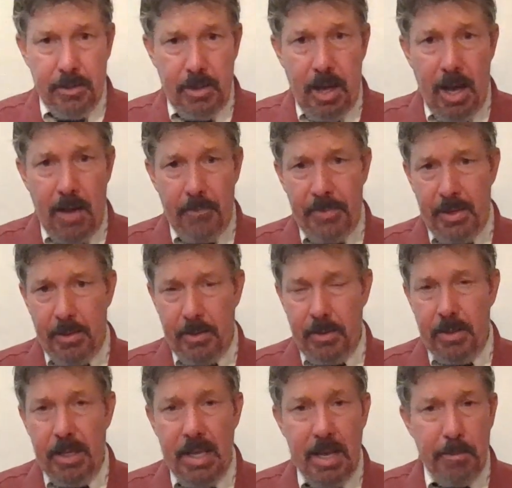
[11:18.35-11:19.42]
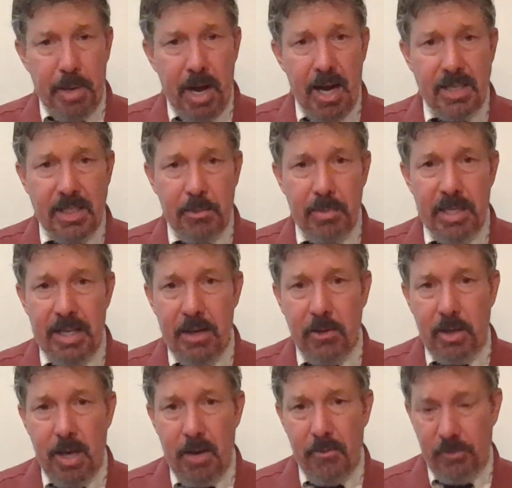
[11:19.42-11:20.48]
Uh, it, possibly he'll
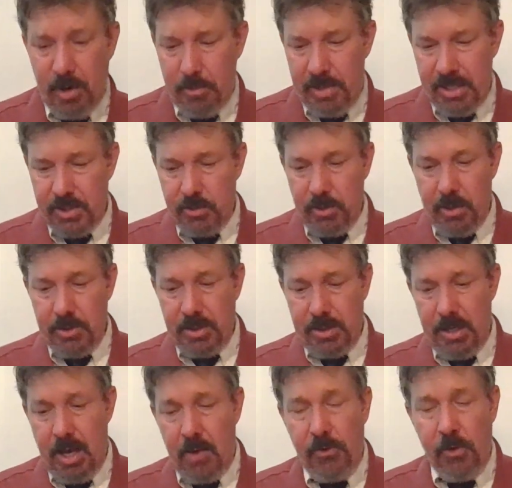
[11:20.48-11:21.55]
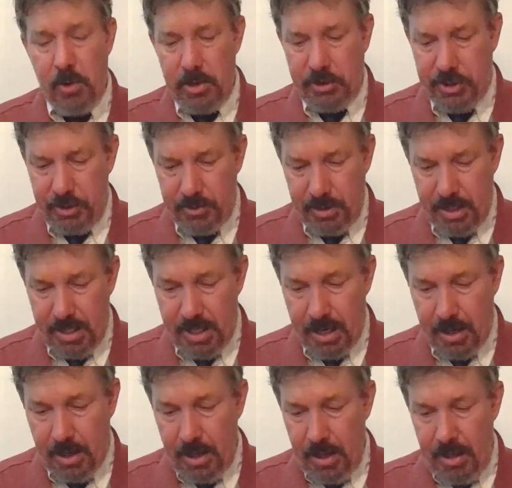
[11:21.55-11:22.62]
come from Israel itself or
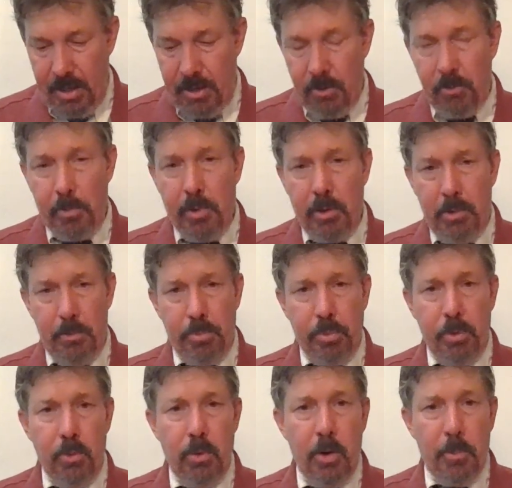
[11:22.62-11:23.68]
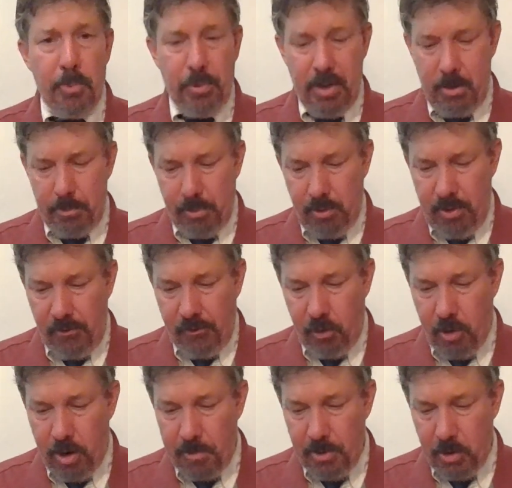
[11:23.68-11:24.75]
Judea. He will,
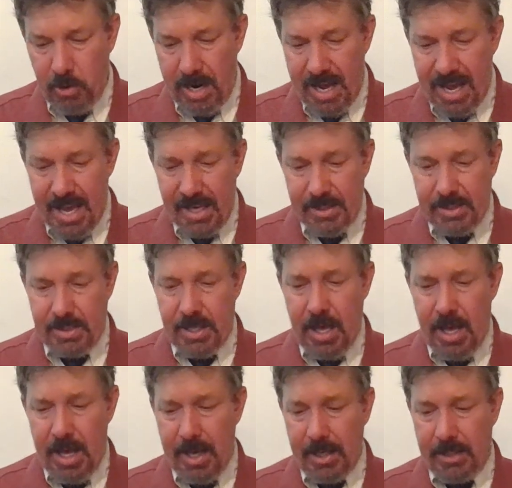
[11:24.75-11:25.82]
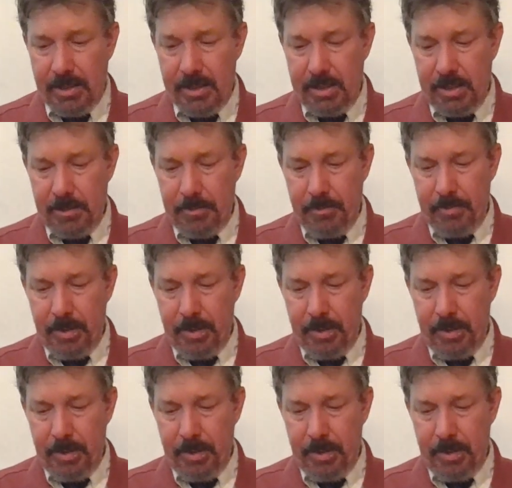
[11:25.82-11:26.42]
perform great signs.